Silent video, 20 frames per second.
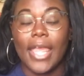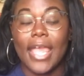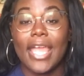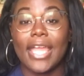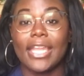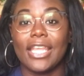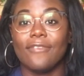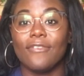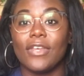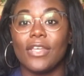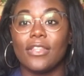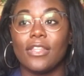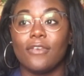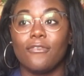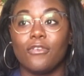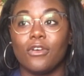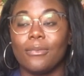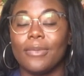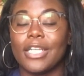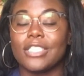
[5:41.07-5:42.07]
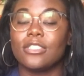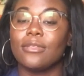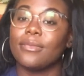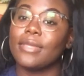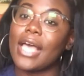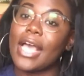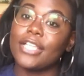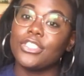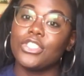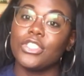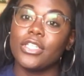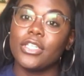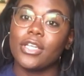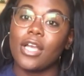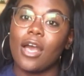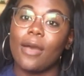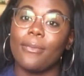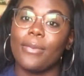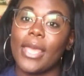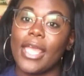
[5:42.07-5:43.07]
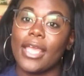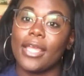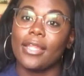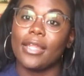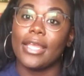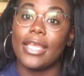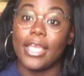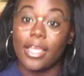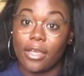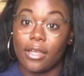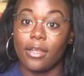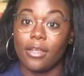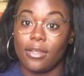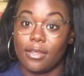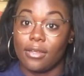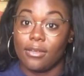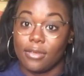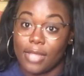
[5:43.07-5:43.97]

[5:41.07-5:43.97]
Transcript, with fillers: and even the Fulbrights from last year got paid here,